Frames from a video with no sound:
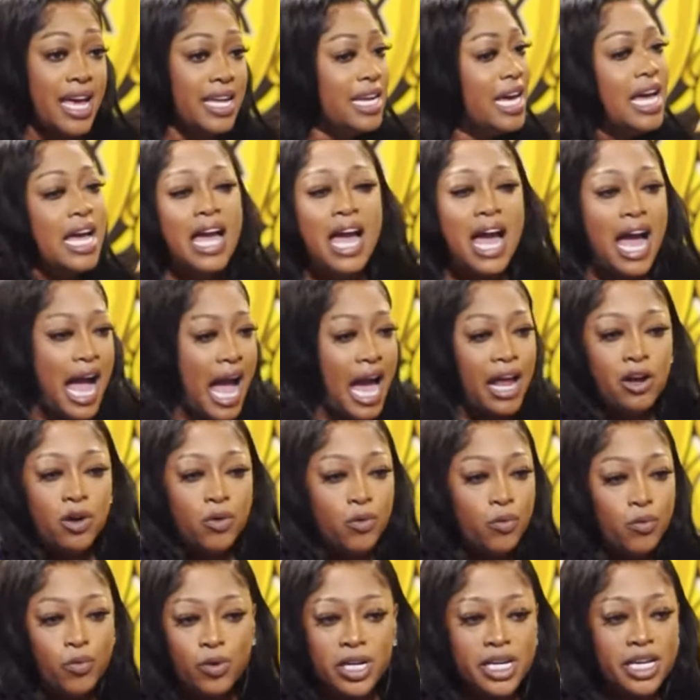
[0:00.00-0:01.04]
I
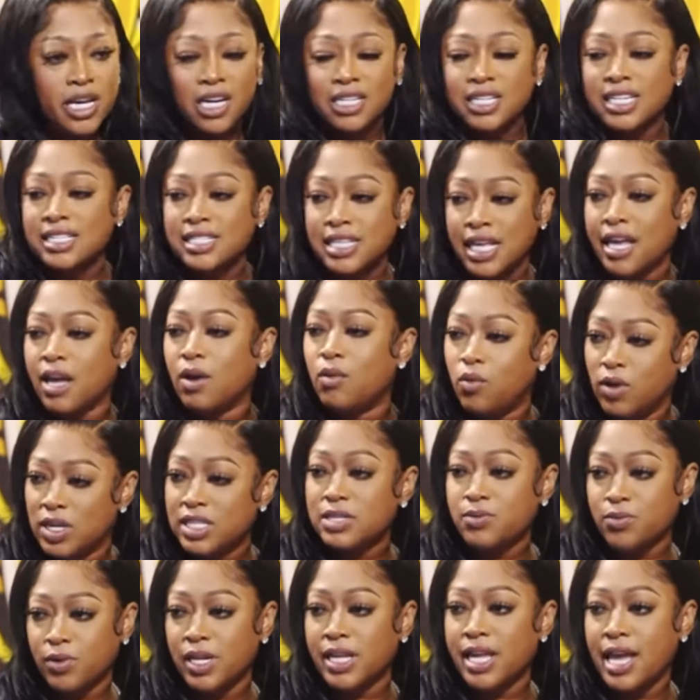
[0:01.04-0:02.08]
don't really understand
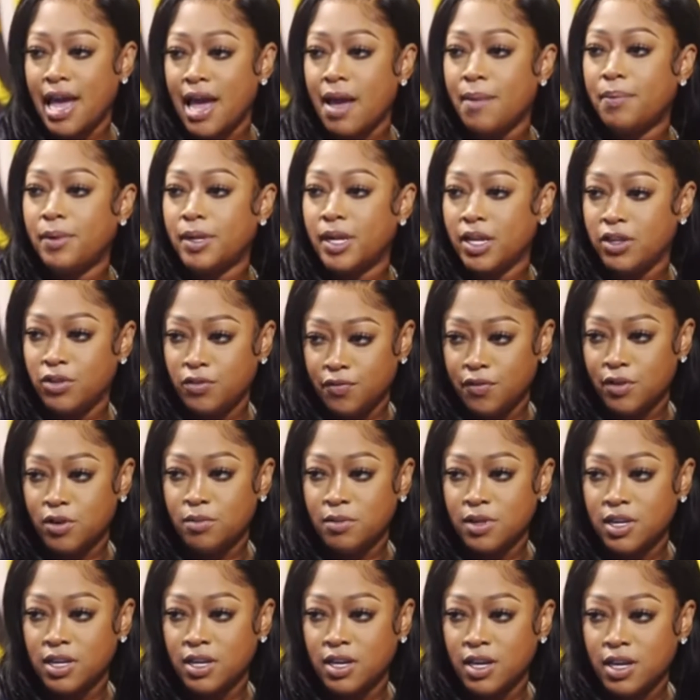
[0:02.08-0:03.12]
what's really right. happening. You feel
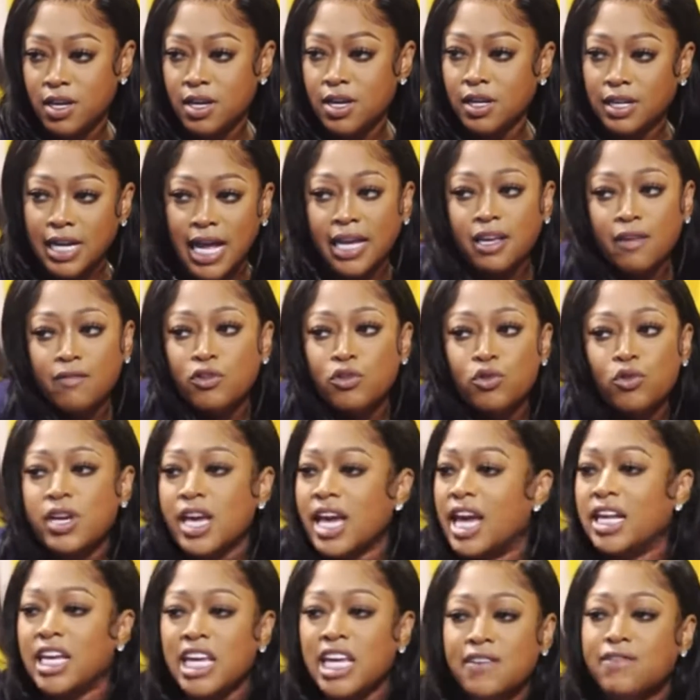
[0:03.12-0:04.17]
me? Right. Like if you
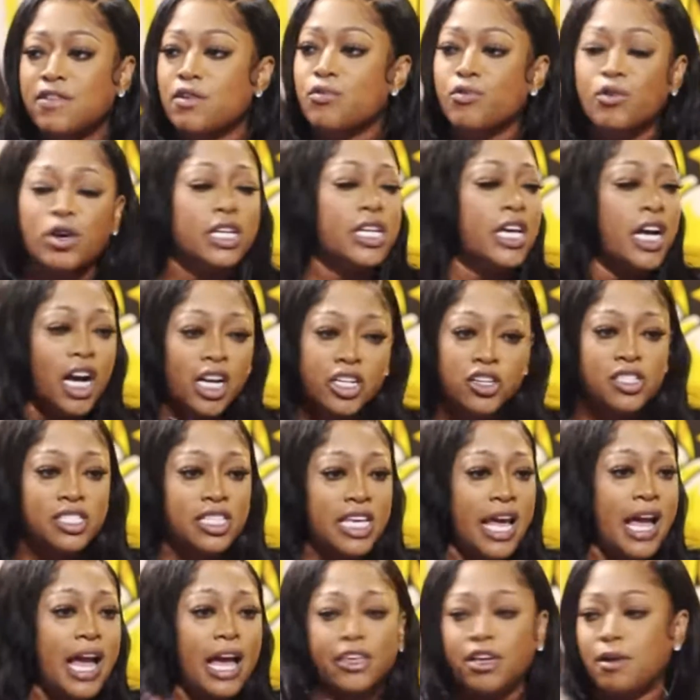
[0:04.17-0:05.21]
can't even really
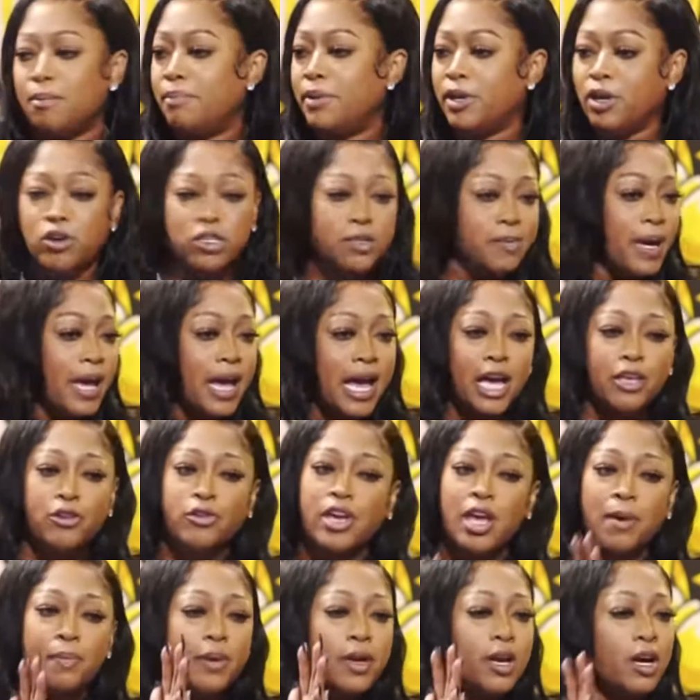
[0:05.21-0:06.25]
understand how your bills behind, you
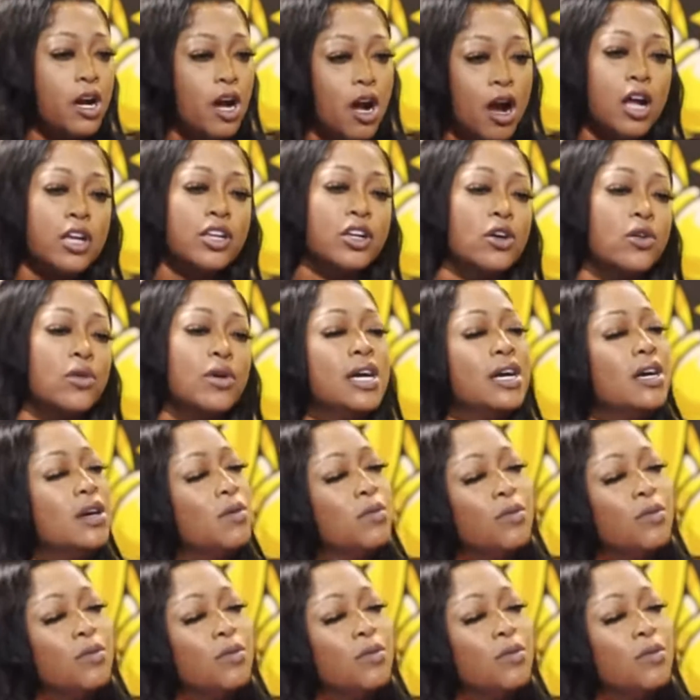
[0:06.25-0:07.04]
can't pay a car note.